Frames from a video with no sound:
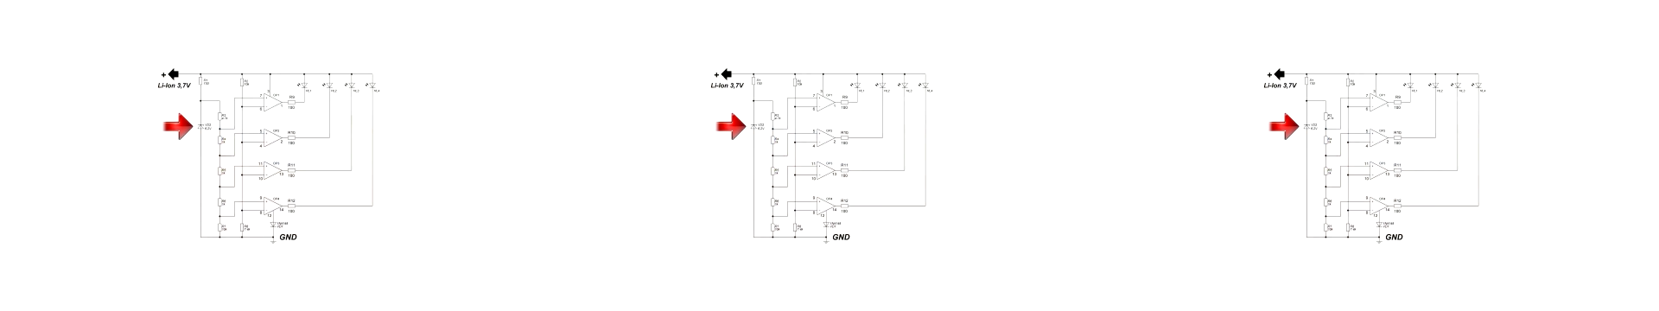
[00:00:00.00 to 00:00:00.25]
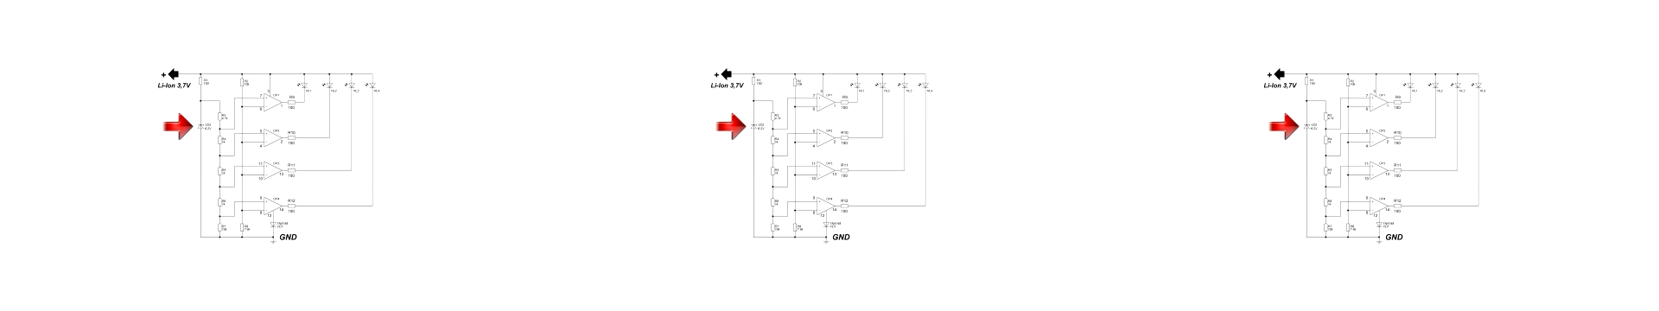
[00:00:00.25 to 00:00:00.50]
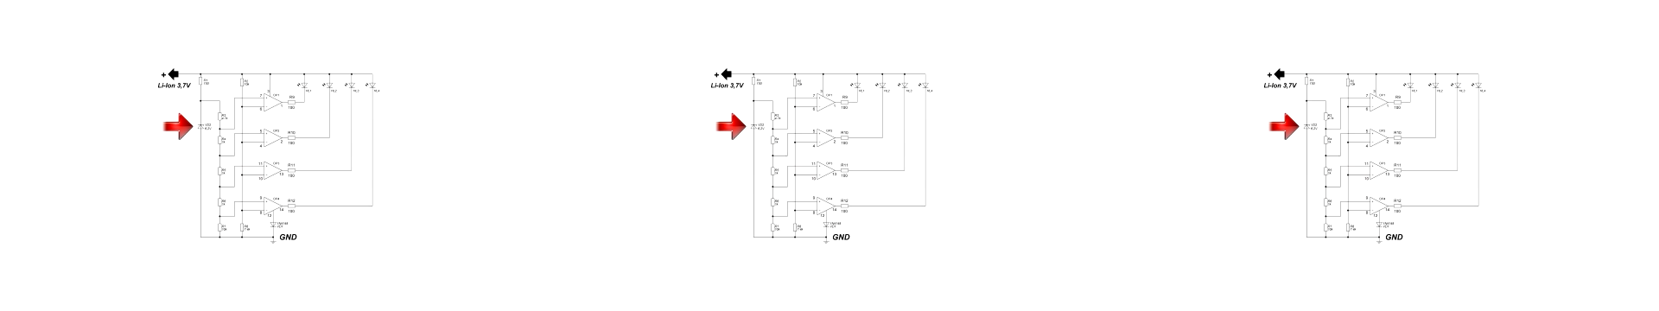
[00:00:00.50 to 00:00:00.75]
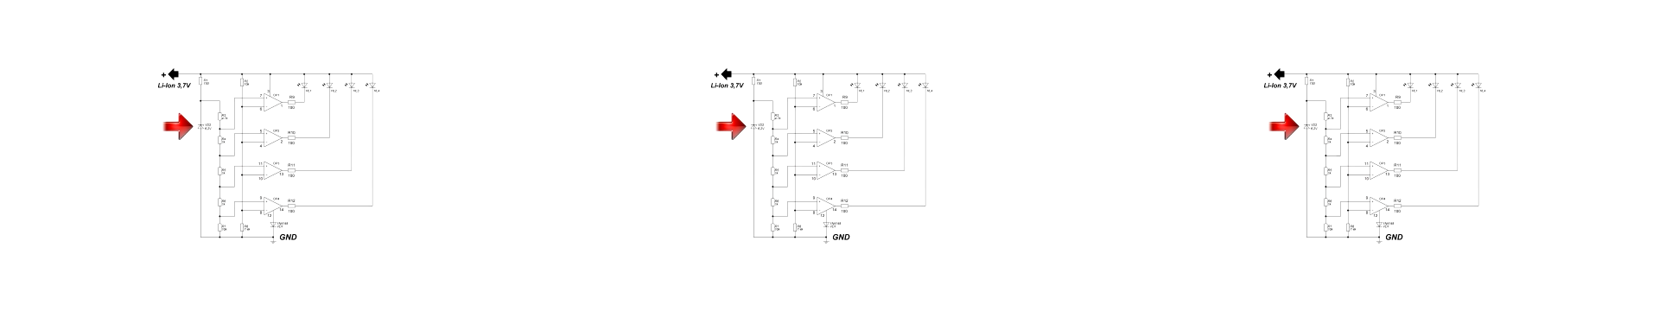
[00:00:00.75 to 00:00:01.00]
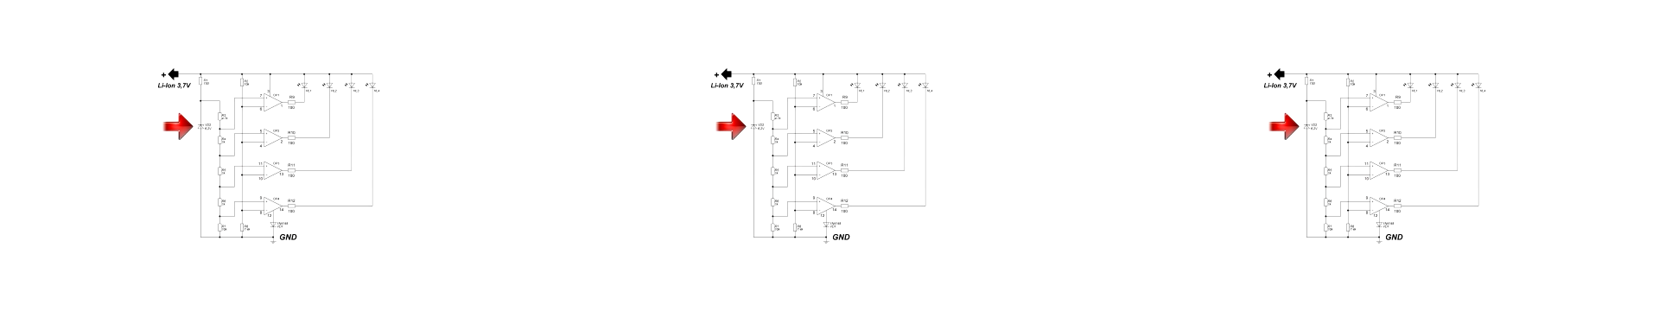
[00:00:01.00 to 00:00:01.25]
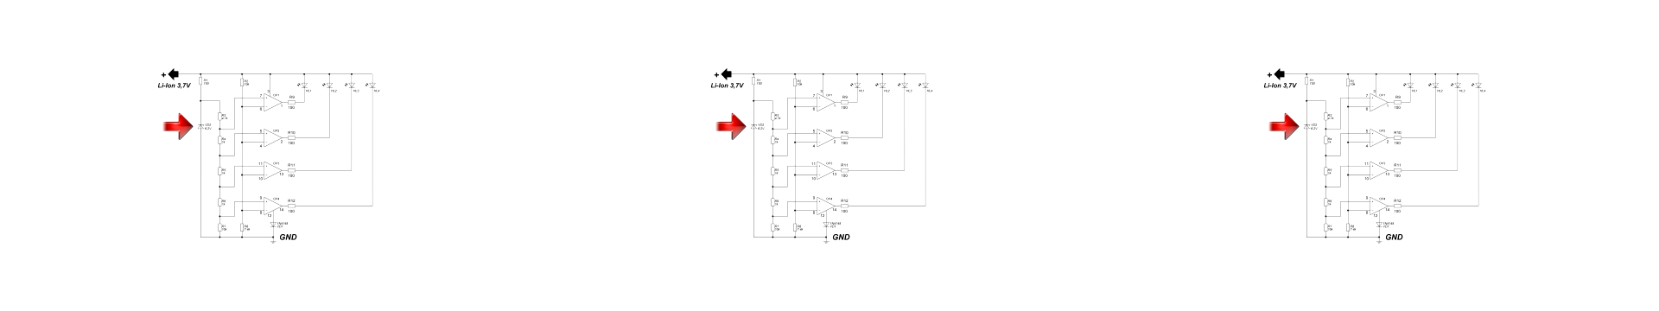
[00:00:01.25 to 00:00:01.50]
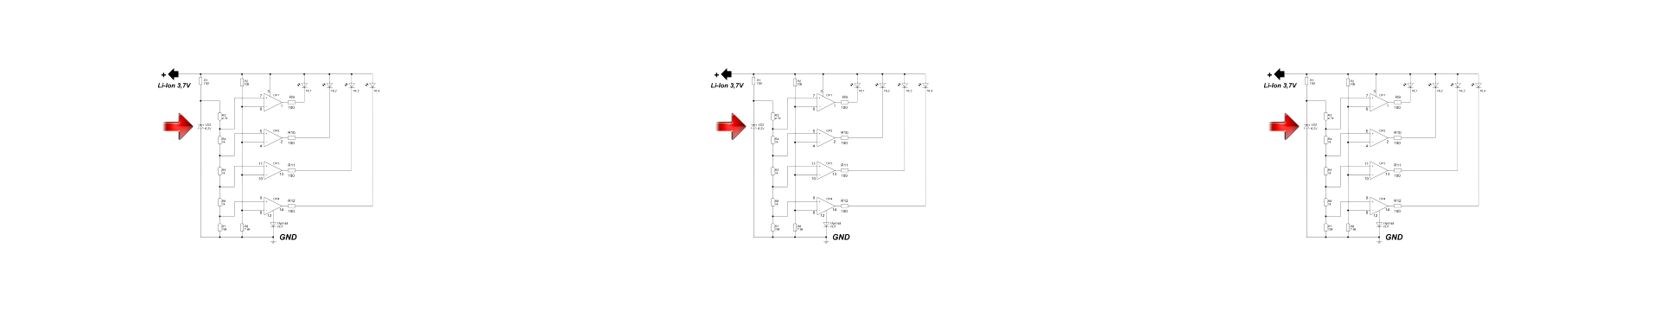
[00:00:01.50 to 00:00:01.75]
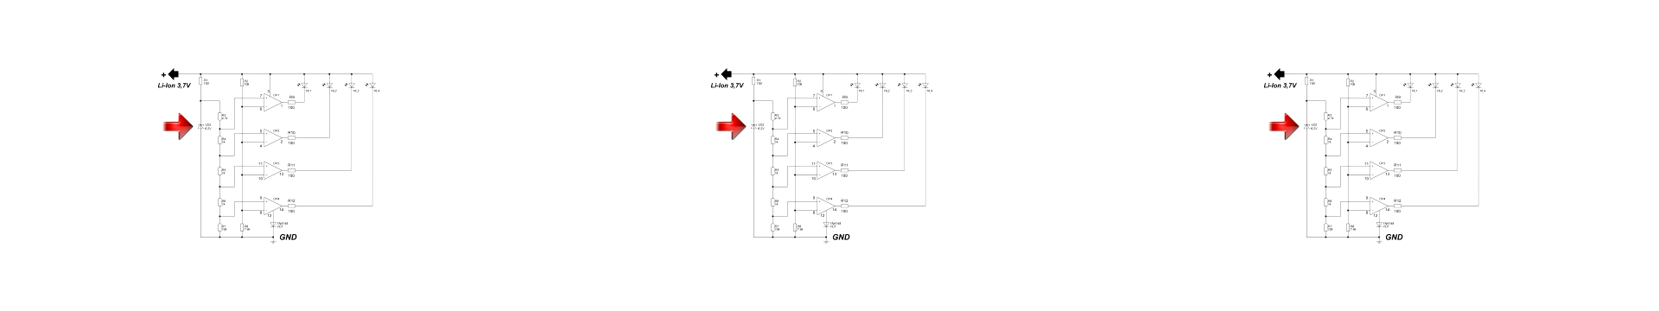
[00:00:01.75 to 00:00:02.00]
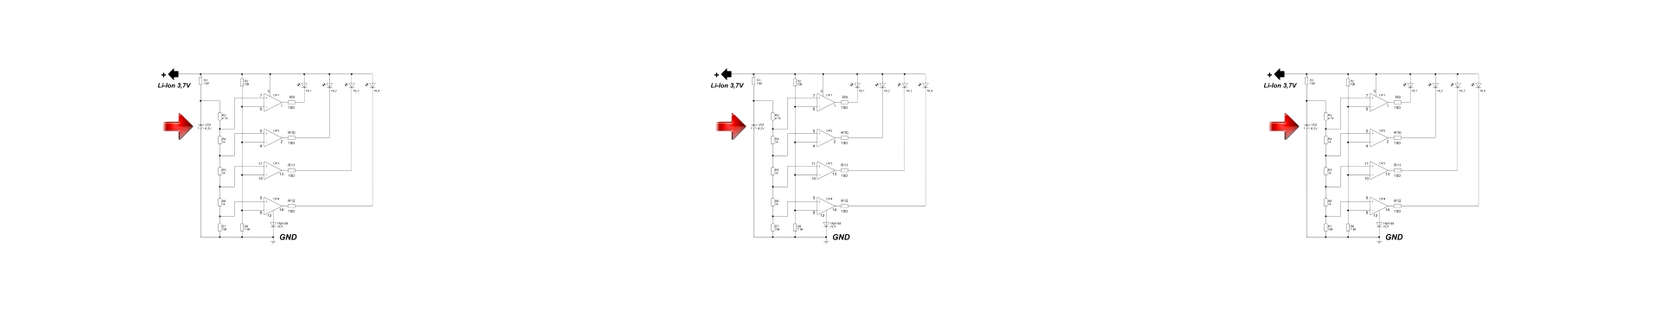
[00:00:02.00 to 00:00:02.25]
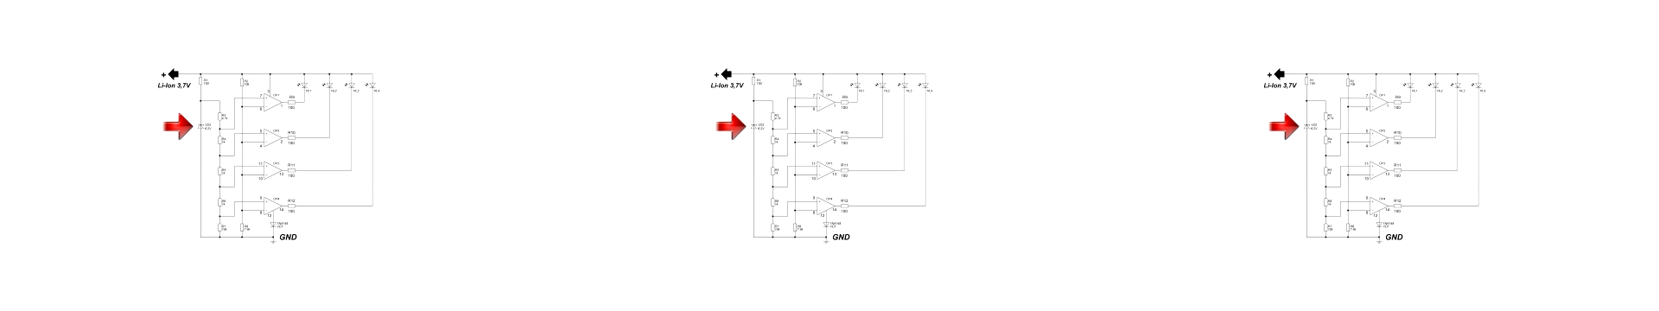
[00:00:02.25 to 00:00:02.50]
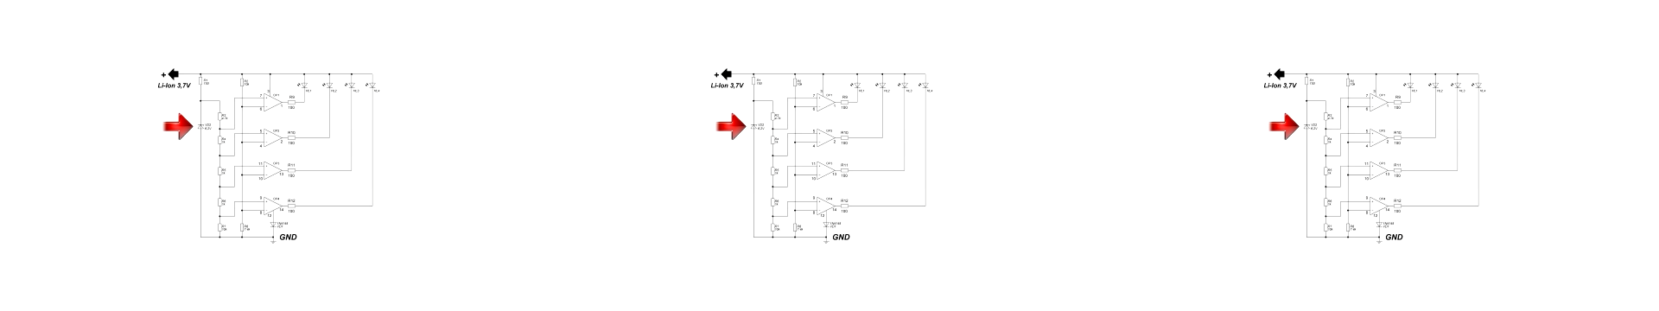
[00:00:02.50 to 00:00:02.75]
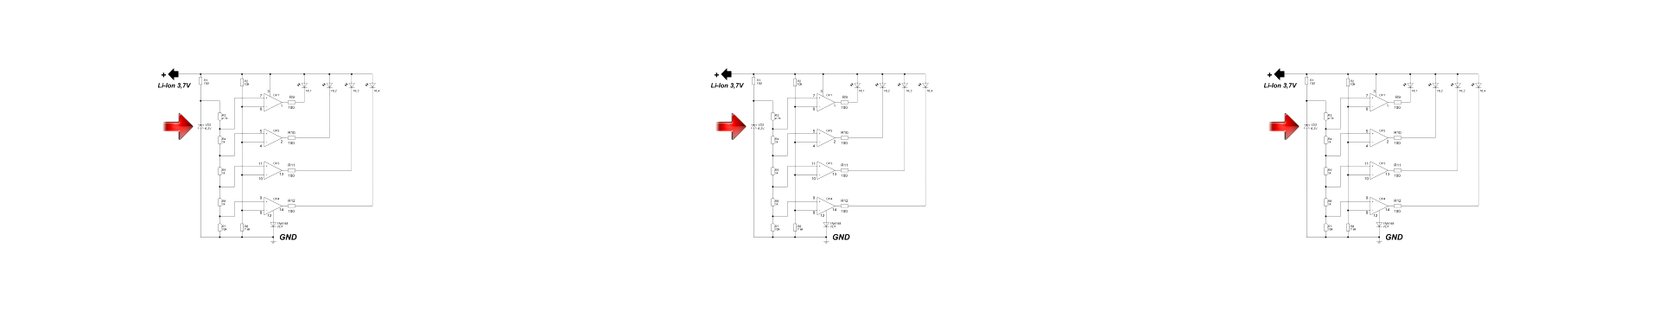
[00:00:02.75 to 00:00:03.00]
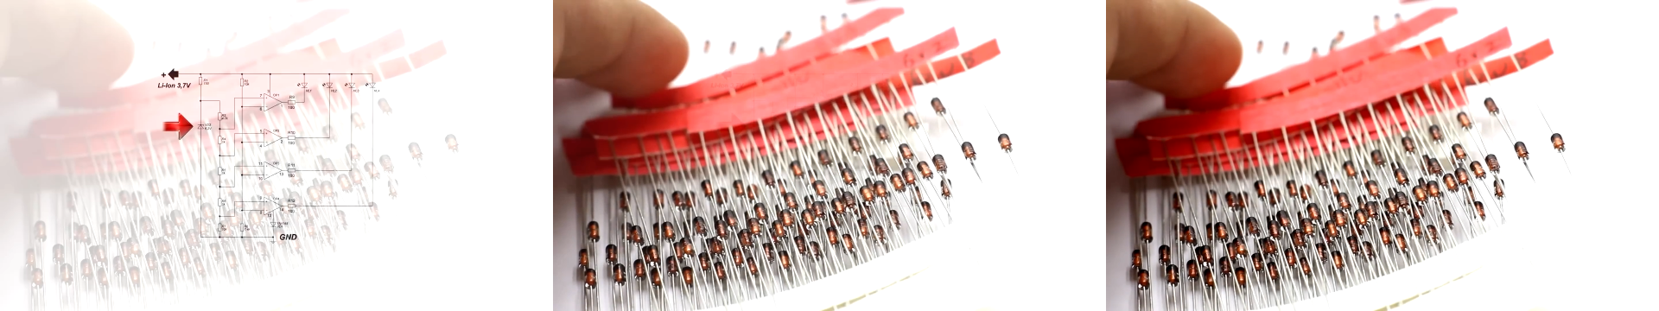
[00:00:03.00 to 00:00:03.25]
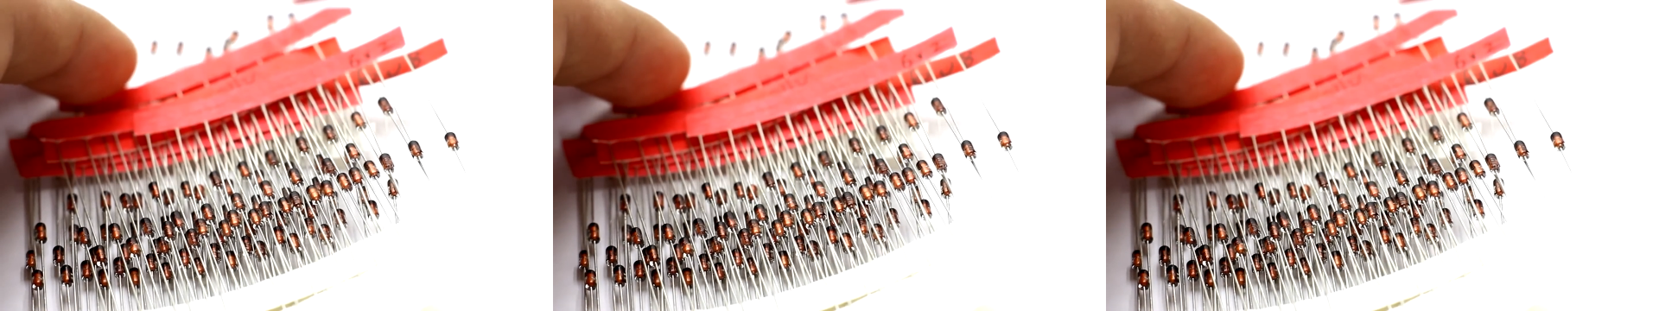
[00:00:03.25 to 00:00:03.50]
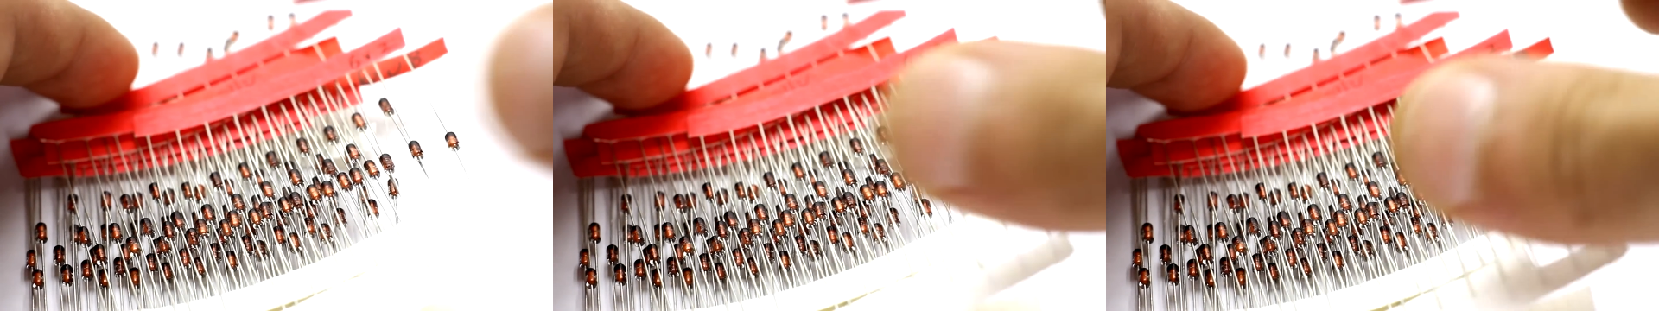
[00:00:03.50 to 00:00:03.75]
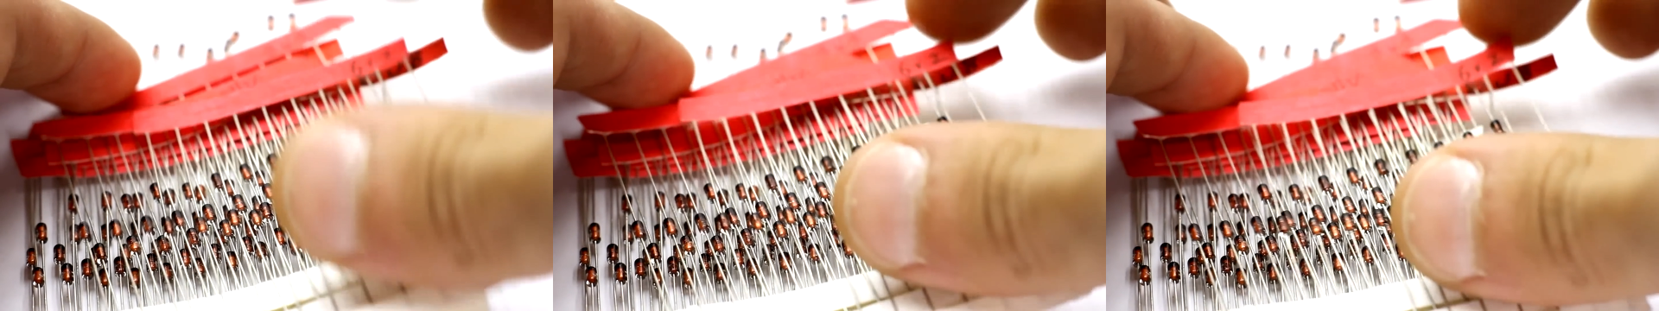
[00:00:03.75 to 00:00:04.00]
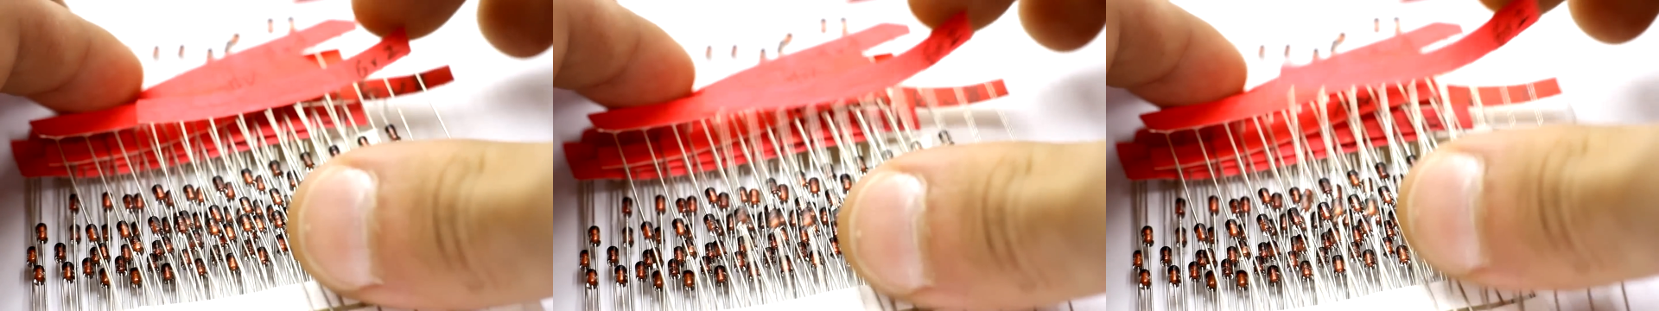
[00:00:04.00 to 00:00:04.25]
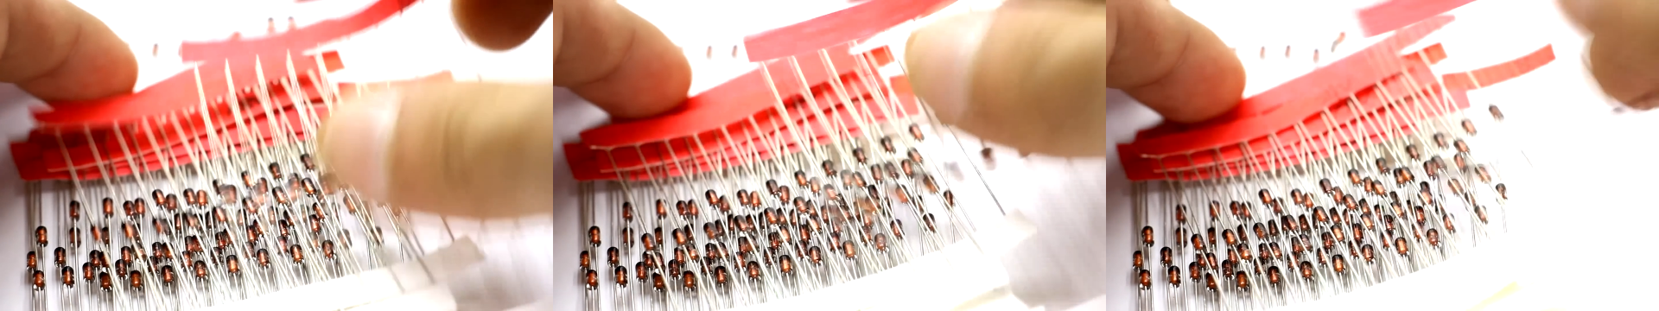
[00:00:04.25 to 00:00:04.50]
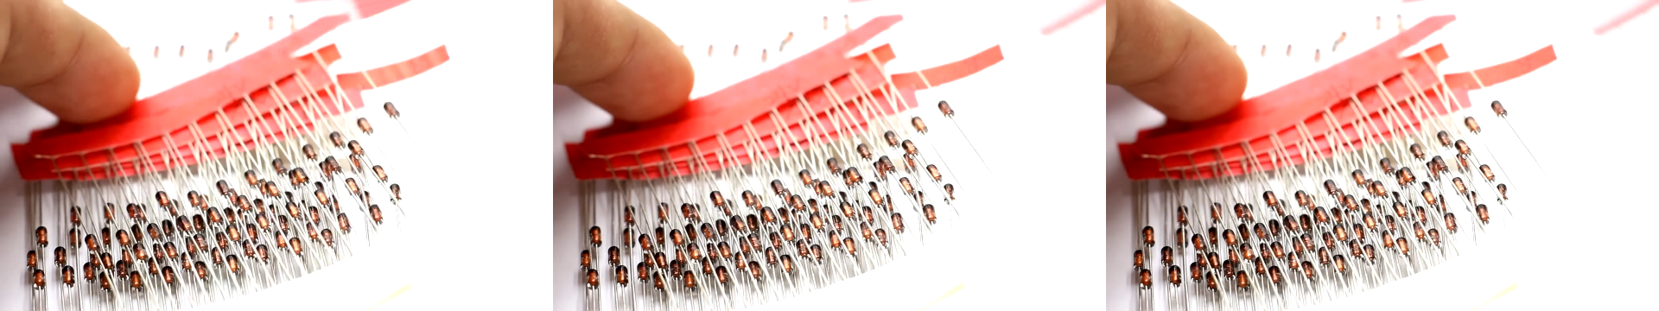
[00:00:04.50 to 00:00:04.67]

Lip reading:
[unreadable: no face in view]